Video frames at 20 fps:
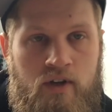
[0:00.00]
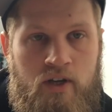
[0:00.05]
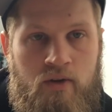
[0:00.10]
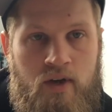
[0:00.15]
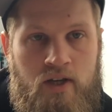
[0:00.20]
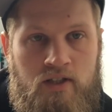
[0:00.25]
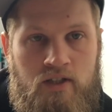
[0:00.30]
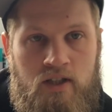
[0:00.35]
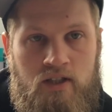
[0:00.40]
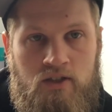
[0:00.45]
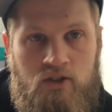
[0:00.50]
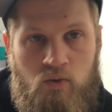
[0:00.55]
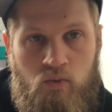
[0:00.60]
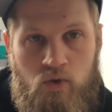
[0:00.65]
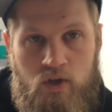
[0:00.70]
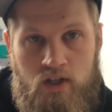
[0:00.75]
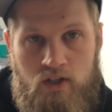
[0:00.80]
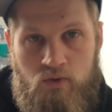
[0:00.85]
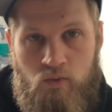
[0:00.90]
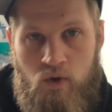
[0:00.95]
valuation as to
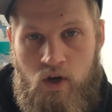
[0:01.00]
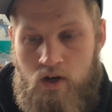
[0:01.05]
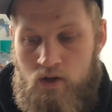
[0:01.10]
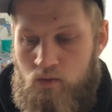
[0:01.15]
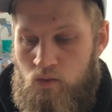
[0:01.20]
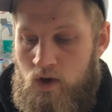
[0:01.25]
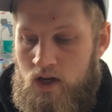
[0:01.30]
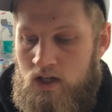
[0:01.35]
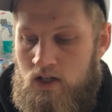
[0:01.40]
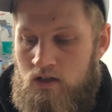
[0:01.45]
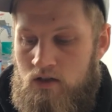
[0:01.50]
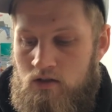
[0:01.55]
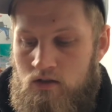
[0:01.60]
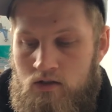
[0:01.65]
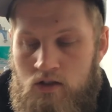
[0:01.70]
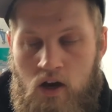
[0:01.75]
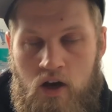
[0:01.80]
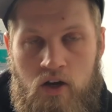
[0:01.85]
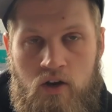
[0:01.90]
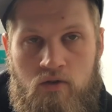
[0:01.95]
what it's worth when
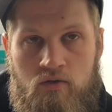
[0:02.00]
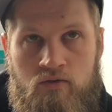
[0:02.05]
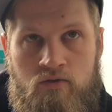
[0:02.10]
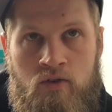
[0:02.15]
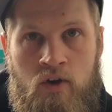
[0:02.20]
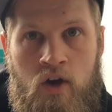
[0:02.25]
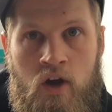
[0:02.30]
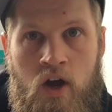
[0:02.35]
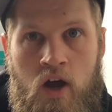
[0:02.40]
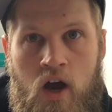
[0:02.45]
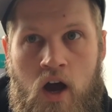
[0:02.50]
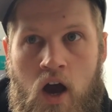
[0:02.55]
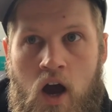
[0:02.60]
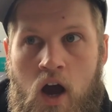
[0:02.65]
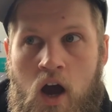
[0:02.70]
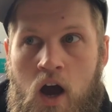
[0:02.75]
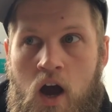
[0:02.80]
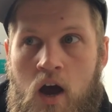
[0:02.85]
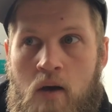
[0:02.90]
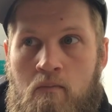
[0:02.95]
kind of
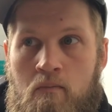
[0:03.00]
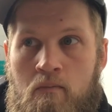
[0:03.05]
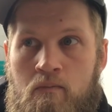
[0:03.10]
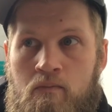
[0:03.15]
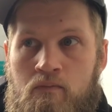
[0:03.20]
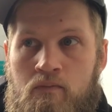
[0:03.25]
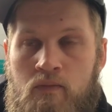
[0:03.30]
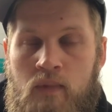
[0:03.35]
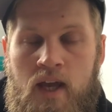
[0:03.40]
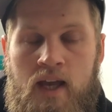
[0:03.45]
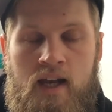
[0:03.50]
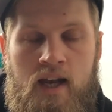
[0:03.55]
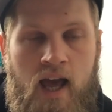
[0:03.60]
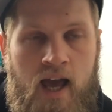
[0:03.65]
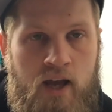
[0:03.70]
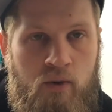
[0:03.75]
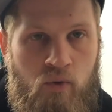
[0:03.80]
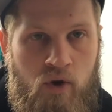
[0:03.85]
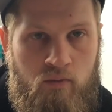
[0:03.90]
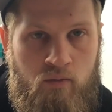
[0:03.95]
um, in
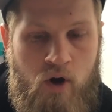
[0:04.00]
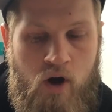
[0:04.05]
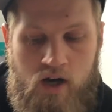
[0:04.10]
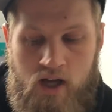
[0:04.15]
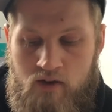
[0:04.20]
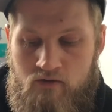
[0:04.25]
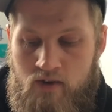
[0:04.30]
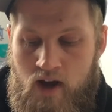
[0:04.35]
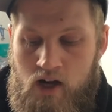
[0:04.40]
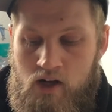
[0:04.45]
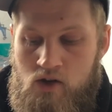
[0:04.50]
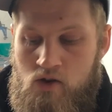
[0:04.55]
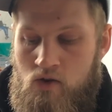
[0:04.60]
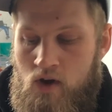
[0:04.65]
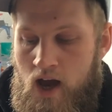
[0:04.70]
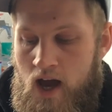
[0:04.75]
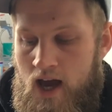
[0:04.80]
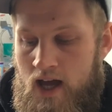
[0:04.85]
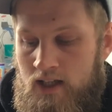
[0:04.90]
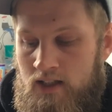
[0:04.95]
A1 market
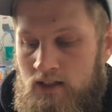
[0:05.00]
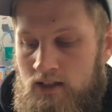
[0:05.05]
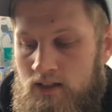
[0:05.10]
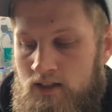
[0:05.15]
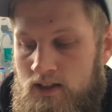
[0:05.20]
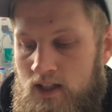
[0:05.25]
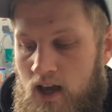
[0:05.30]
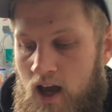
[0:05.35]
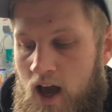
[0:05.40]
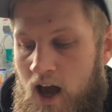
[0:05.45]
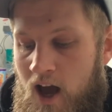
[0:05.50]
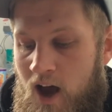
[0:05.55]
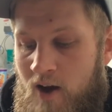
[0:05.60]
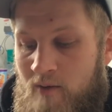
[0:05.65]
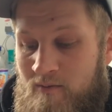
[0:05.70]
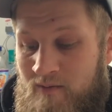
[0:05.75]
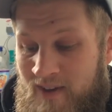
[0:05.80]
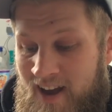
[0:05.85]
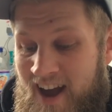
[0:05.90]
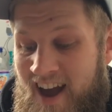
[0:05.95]
value and what does A1
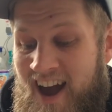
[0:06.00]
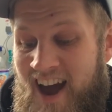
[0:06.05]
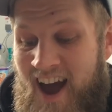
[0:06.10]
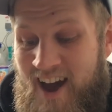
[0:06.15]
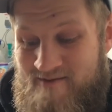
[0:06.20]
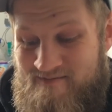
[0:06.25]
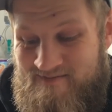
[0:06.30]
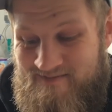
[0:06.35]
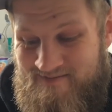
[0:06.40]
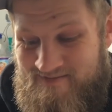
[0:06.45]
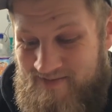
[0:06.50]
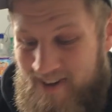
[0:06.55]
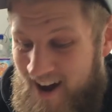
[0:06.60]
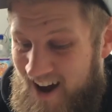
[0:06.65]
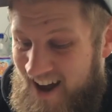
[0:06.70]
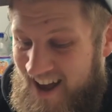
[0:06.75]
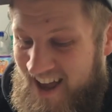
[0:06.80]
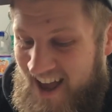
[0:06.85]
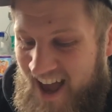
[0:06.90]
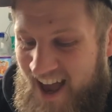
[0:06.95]
um, market and
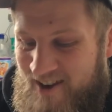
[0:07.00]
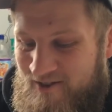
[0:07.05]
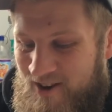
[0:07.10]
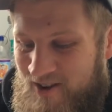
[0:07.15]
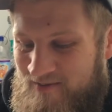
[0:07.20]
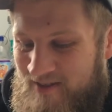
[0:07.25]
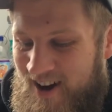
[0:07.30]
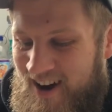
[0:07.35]
by A1